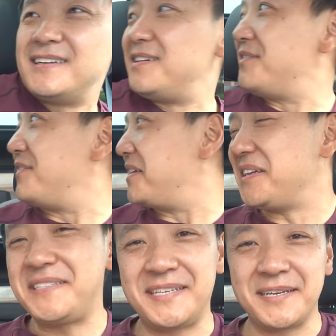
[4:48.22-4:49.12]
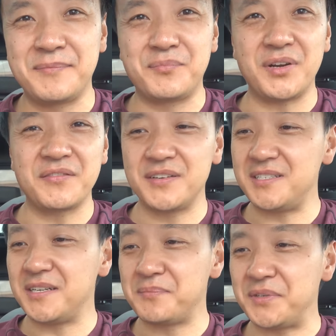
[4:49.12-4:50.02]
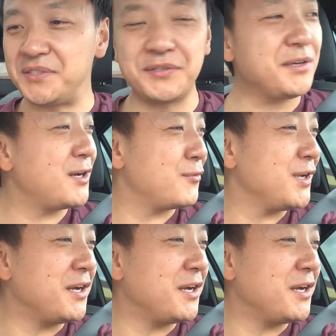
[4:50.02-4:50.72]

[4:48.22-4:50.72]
All right, breakfast number two, here we